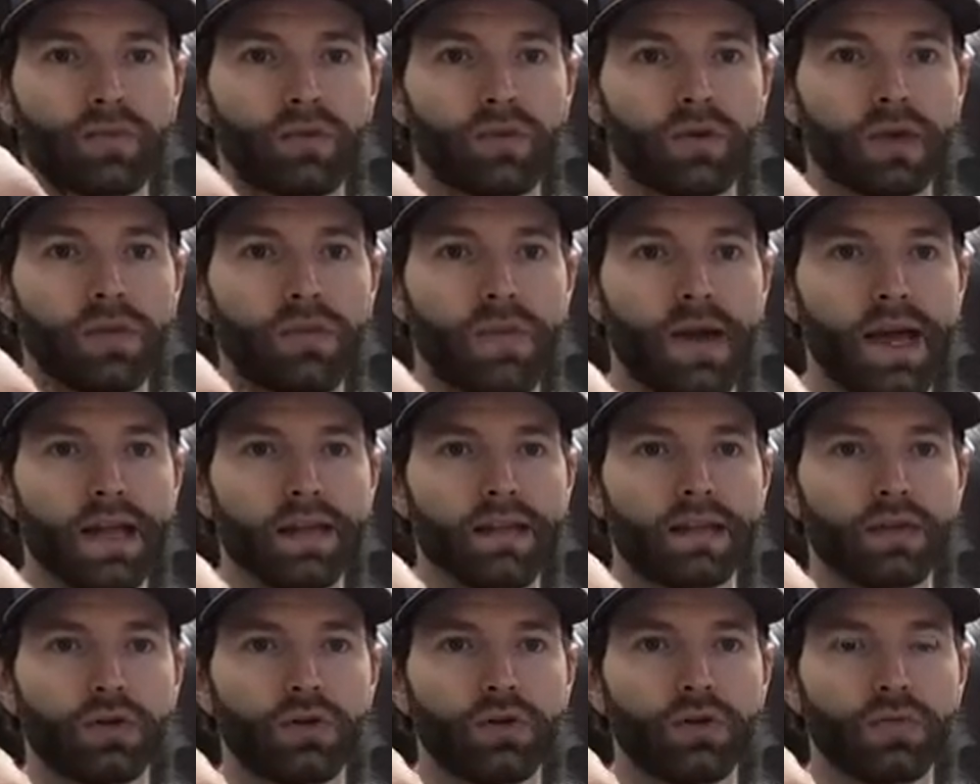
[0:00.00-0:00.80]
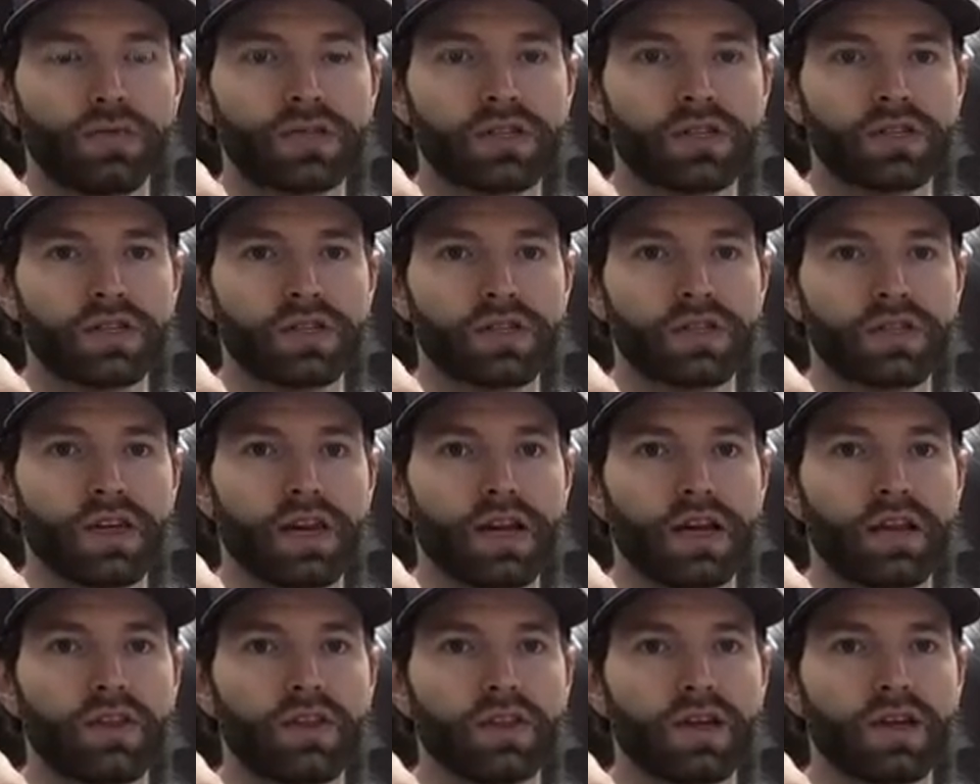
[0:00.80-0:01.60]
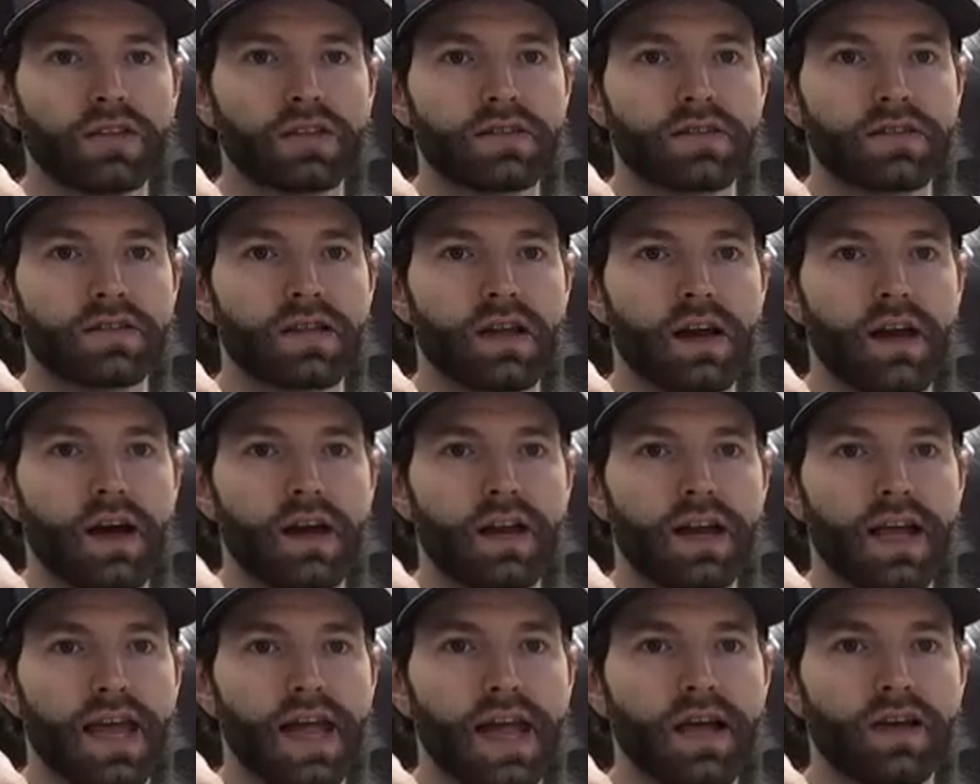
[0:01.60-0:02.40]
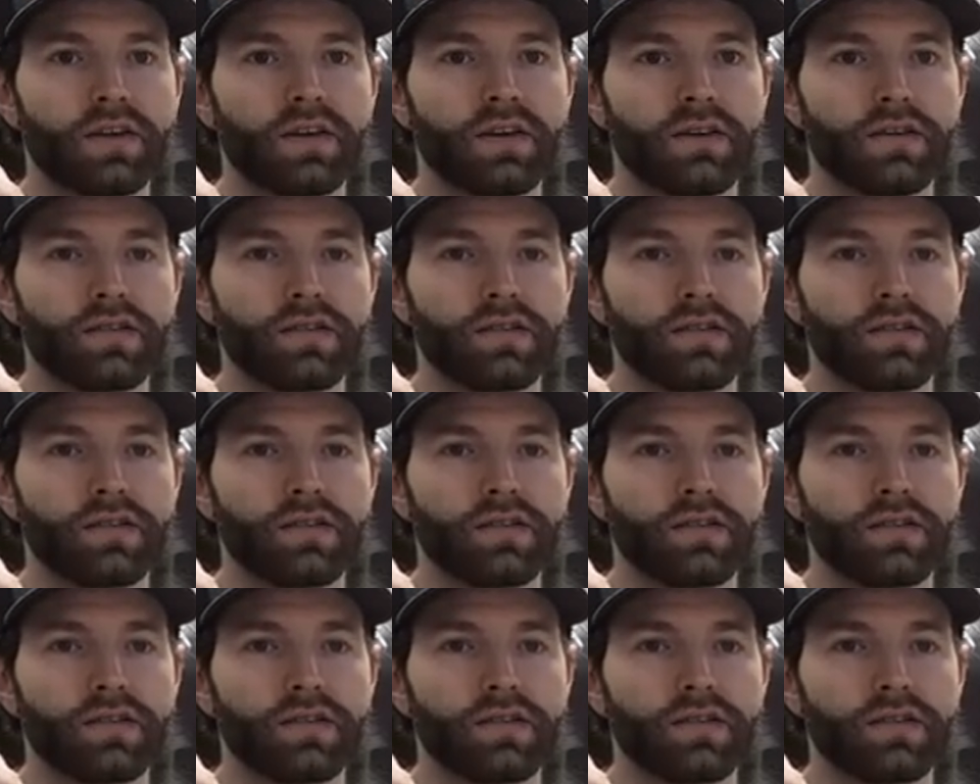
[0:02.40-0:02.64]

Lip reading: we will have pre-made loops just like this